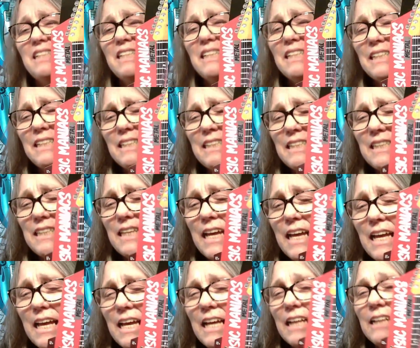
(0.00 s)
look at
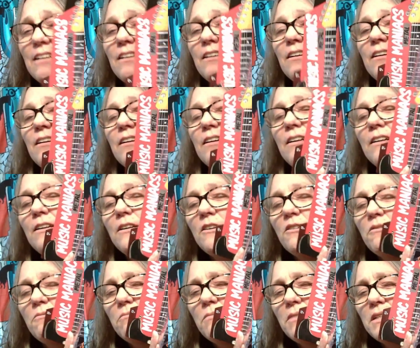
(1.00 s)
that.
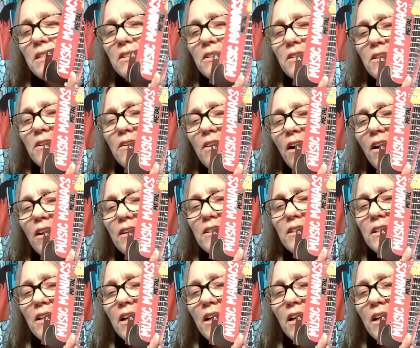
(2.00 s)
Mister Ozzy